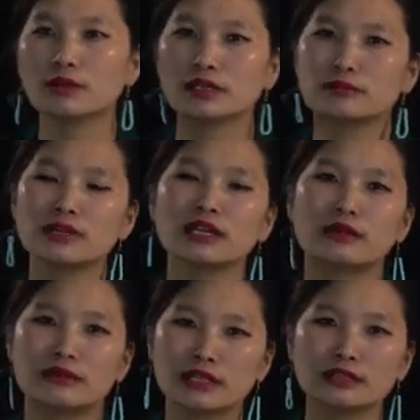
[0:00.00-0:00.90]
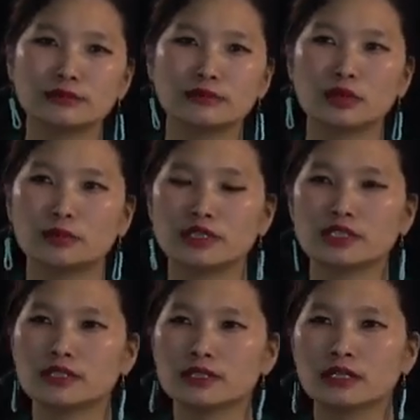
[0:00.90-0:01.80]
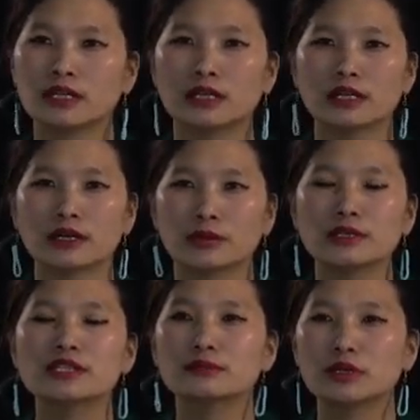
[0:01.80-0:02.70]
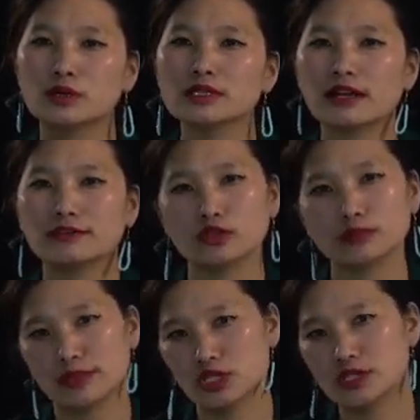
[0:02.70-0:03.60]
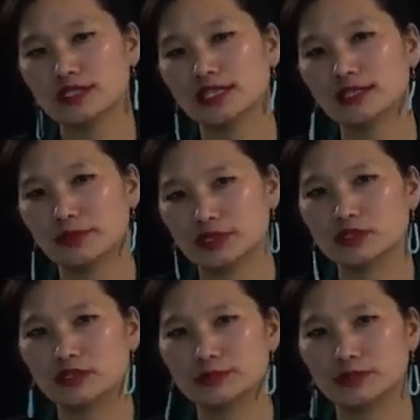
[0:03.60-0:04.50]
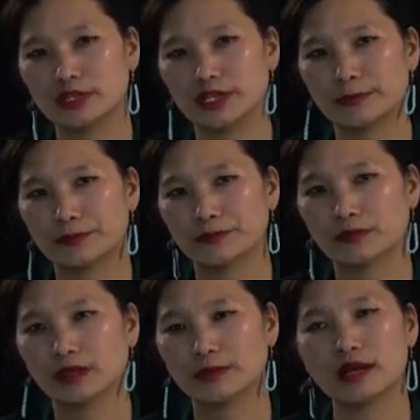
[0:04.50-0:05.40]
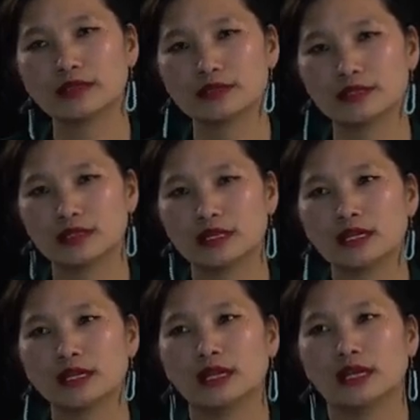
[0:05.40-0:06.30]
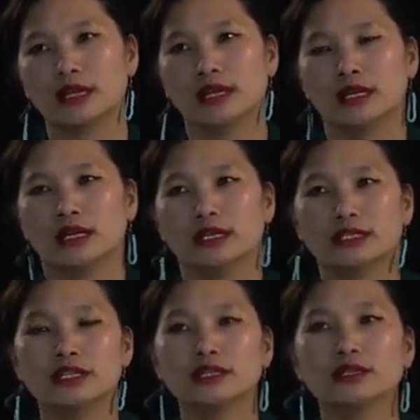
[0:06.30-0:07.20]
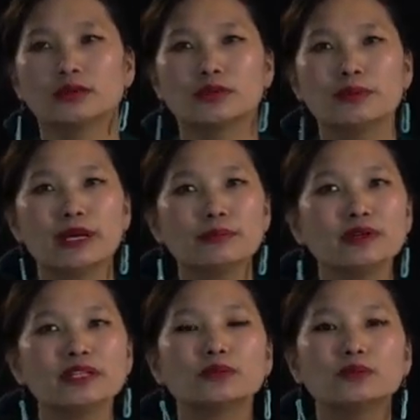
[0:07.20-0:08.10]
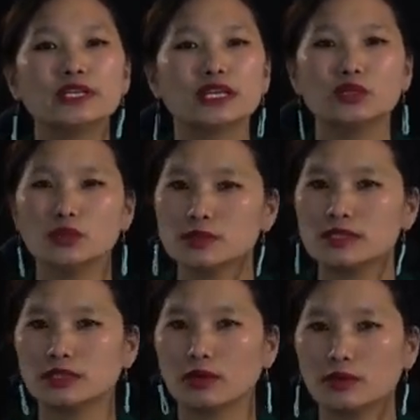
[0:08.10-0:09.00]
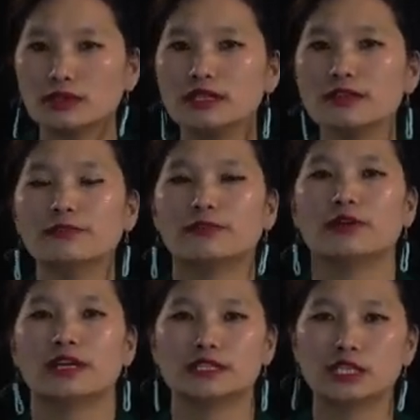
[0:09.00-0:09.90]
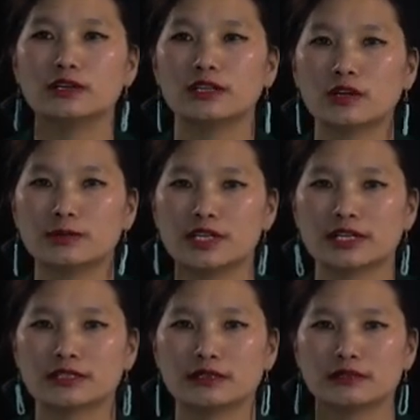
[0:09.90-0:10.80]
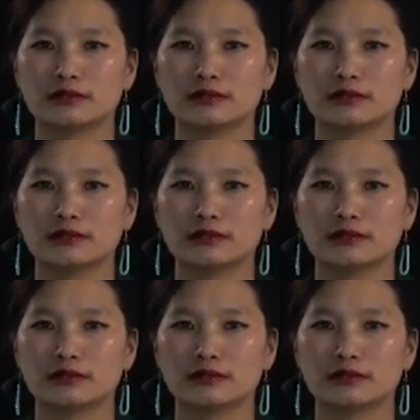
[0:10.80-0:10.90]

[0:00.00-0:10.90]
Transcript: out and bring a random book because I have not mentioned any particular book here. But here, remember that we can use it only for a singular object.